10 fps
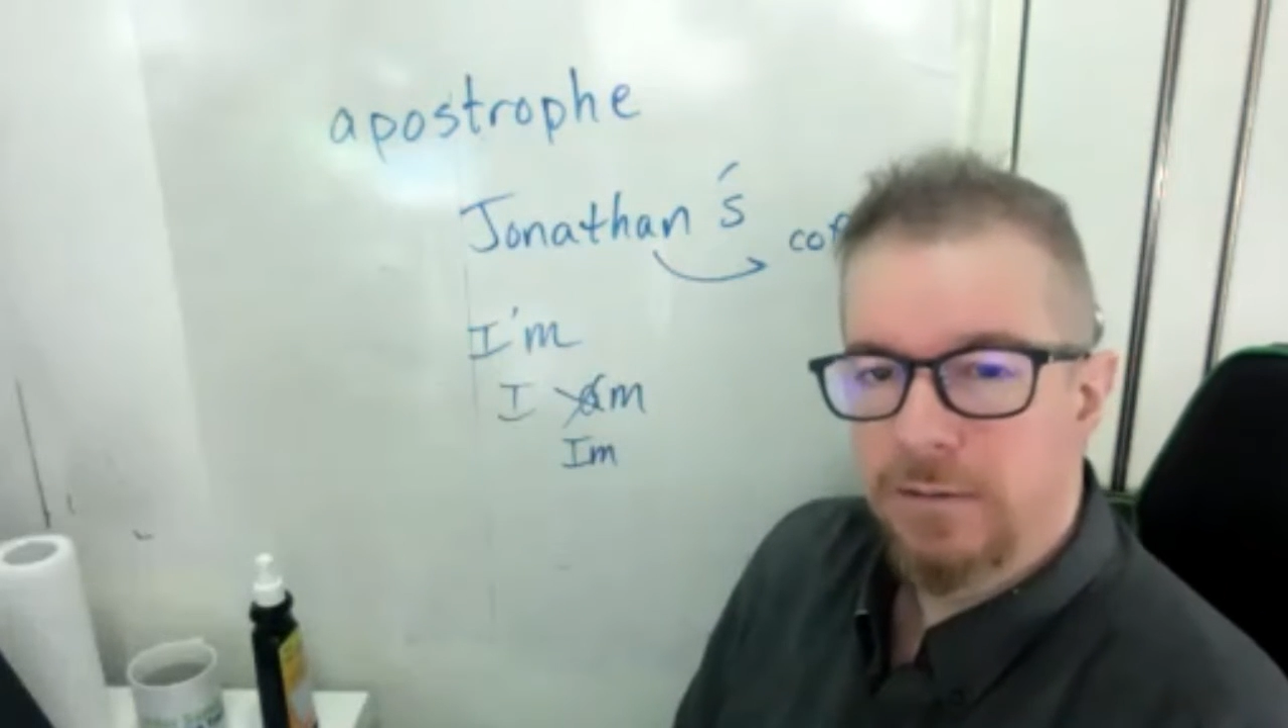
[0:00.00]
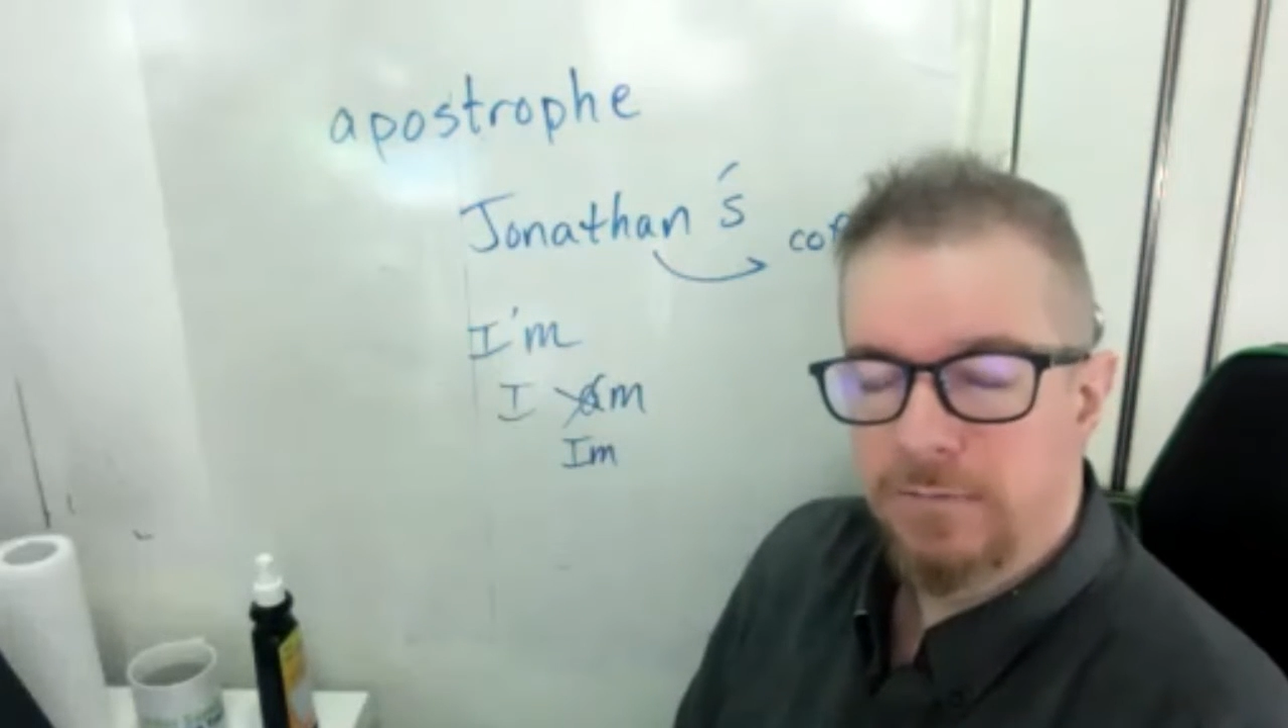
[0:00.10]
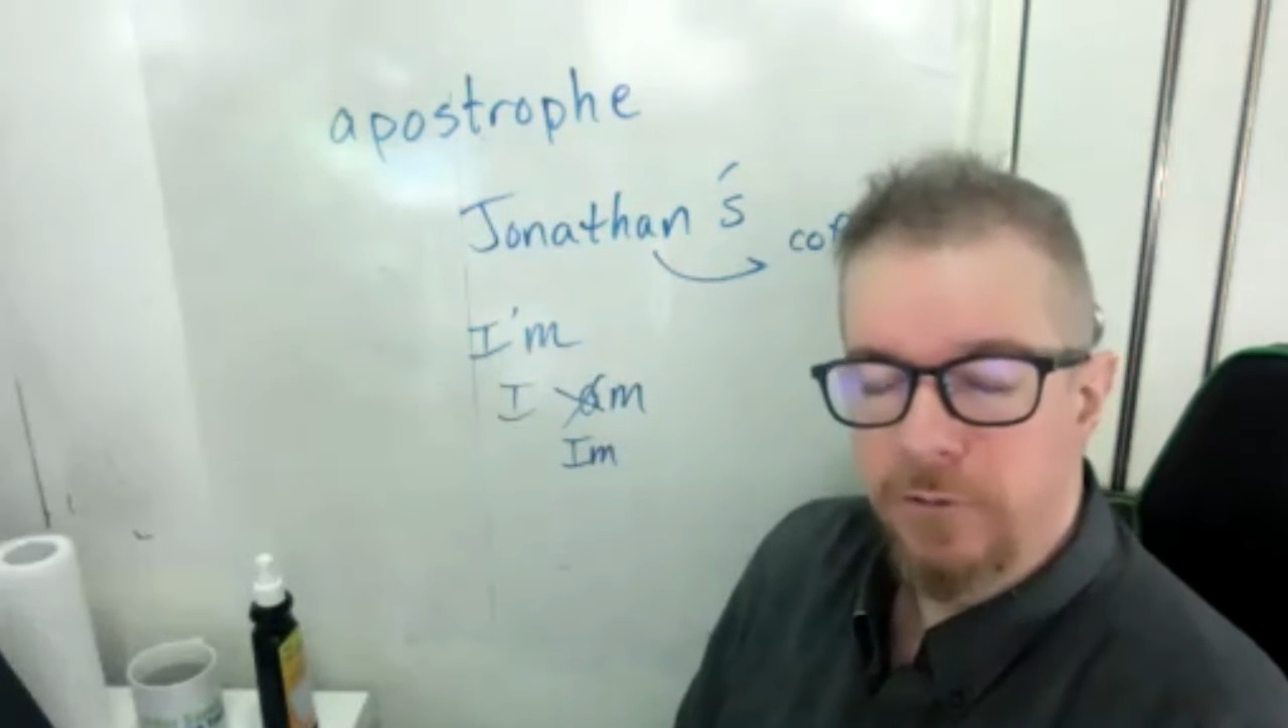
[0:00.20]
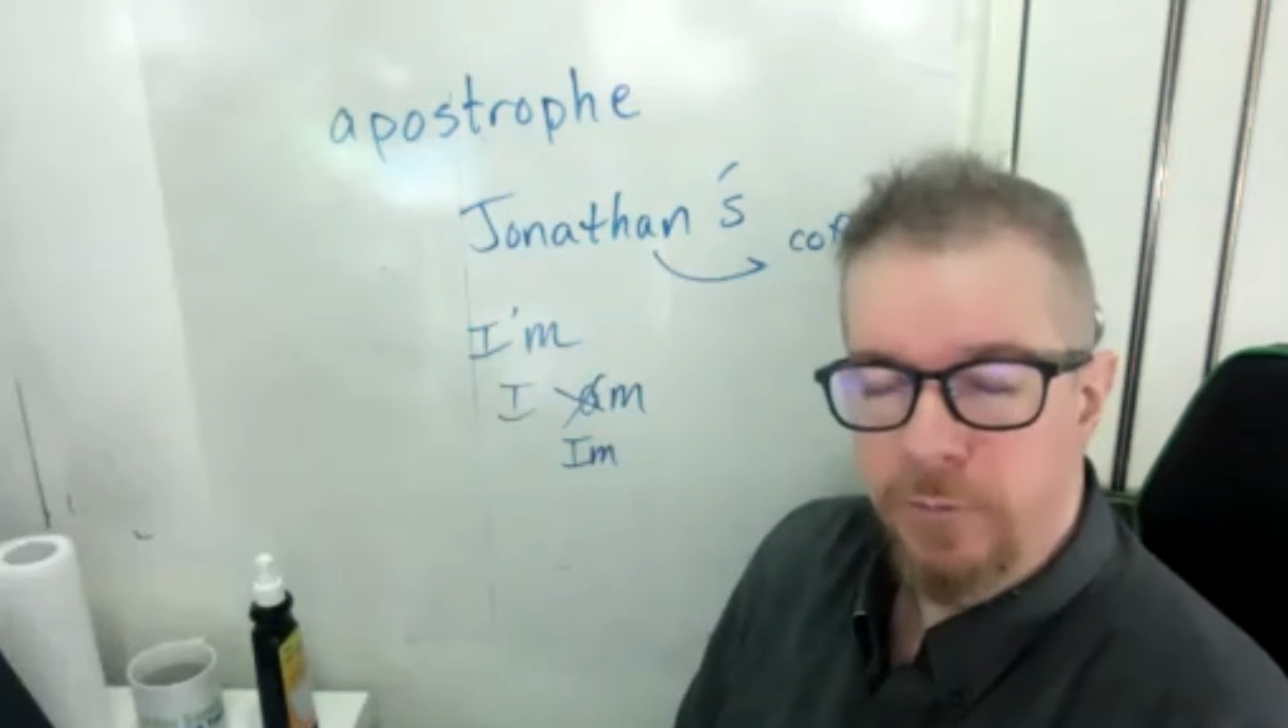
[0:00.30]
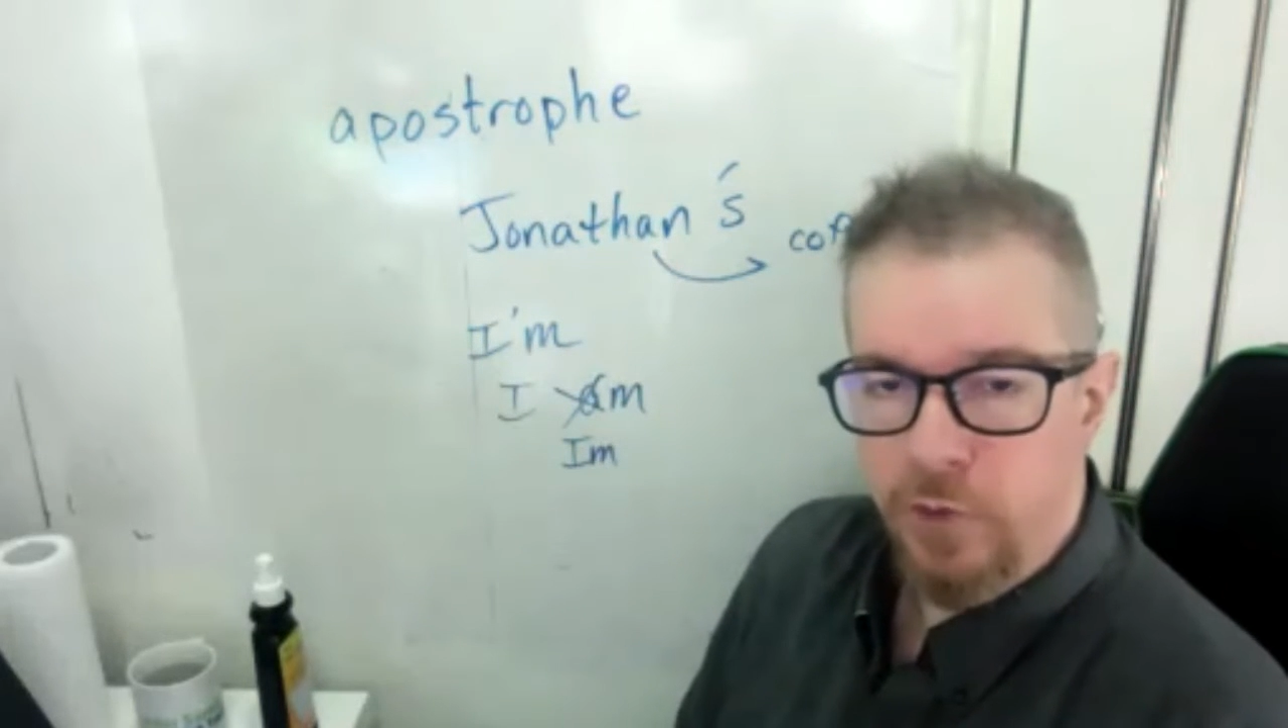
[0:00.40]

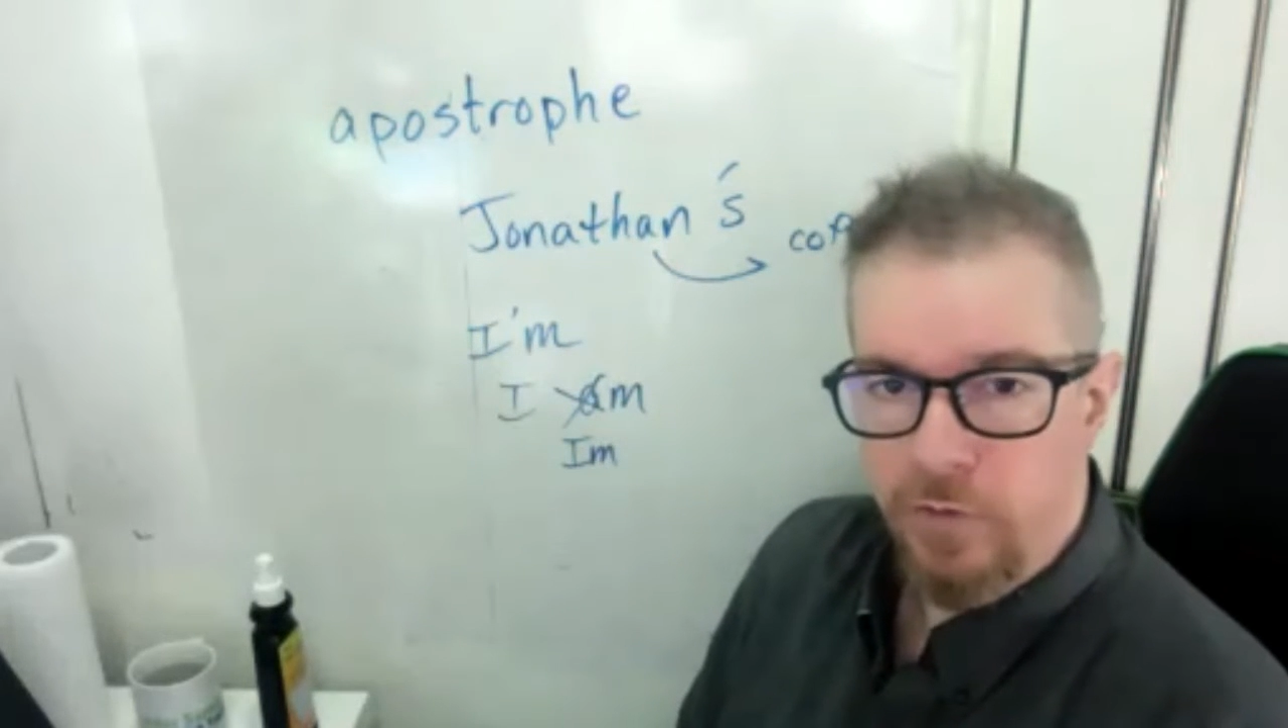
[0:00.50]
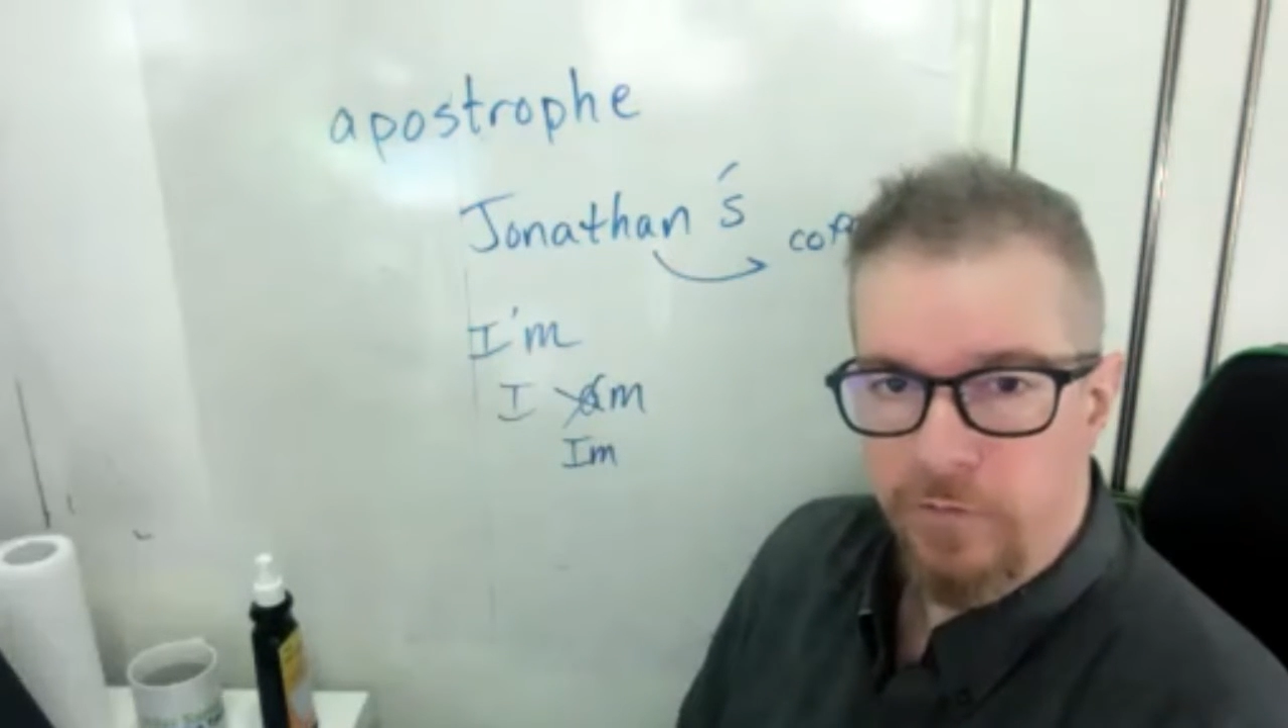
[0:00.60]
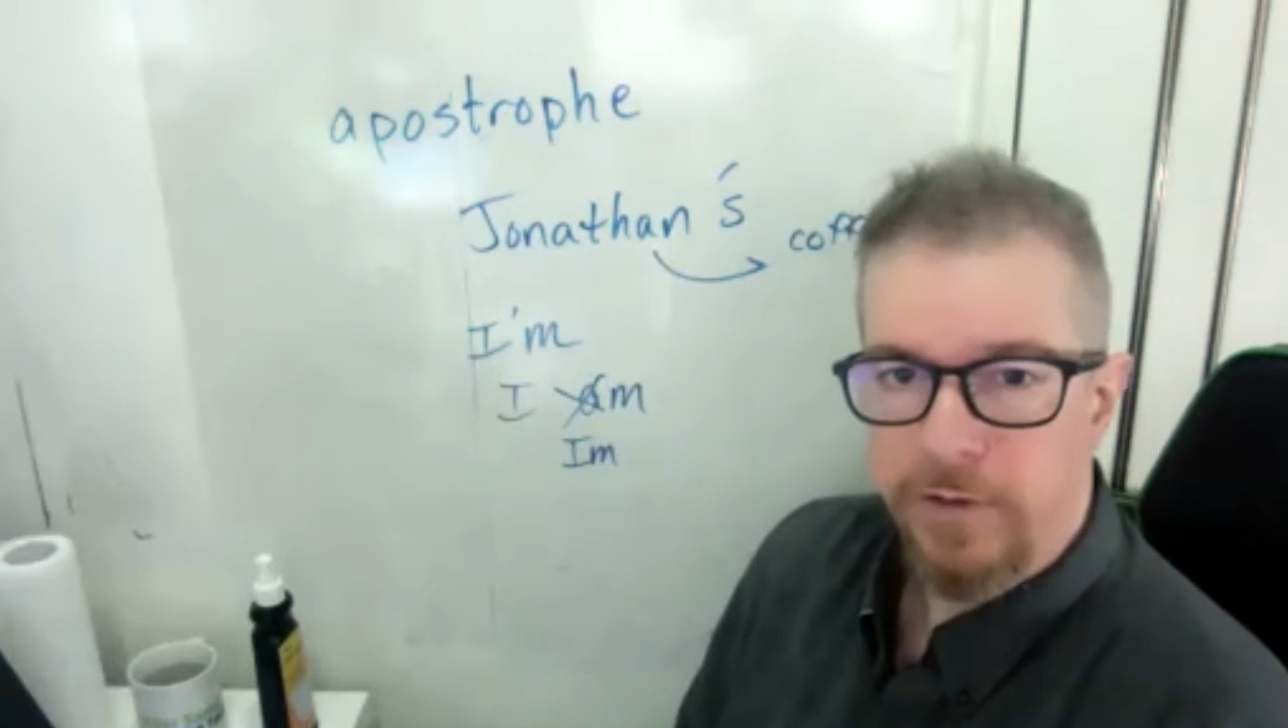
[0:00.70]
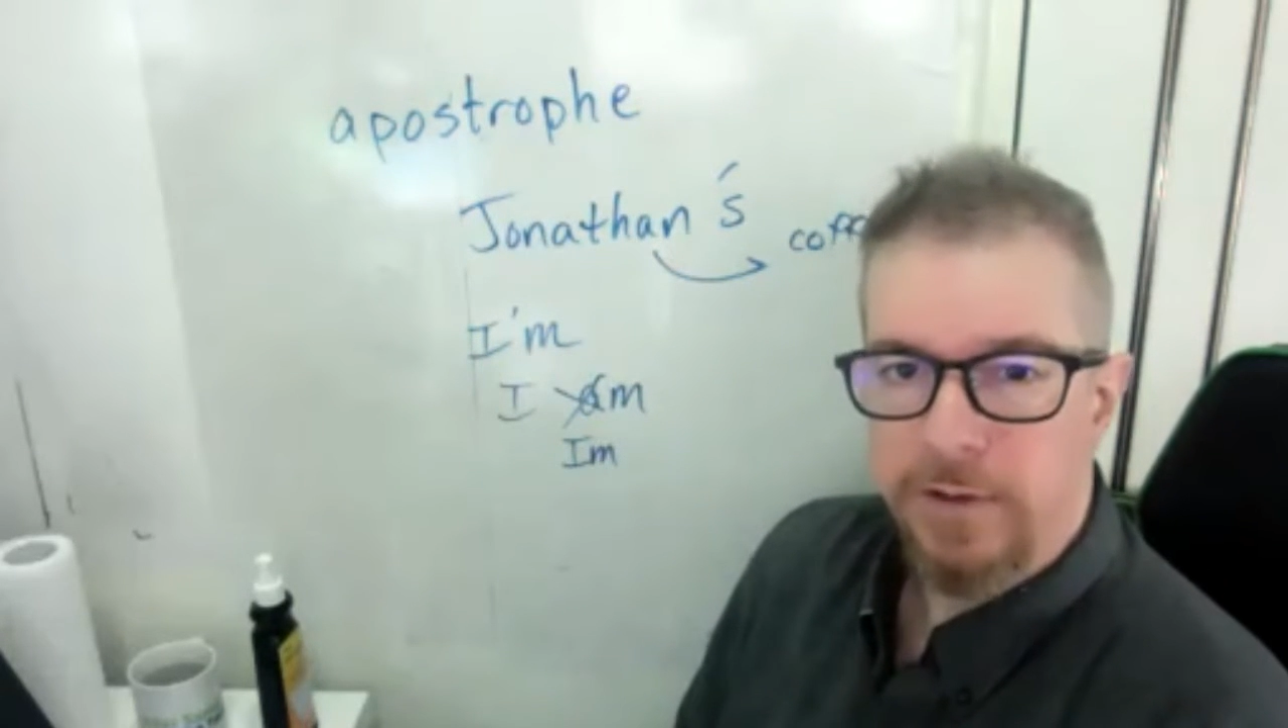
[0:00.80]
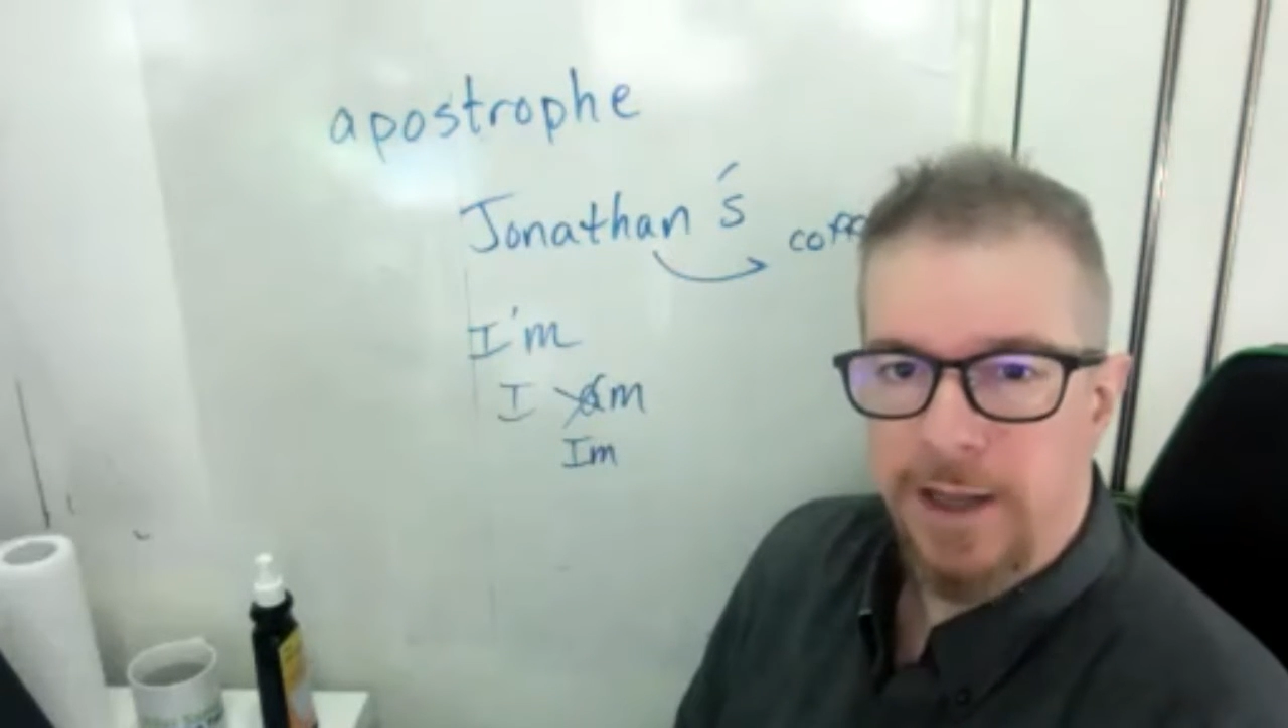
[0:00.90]
removed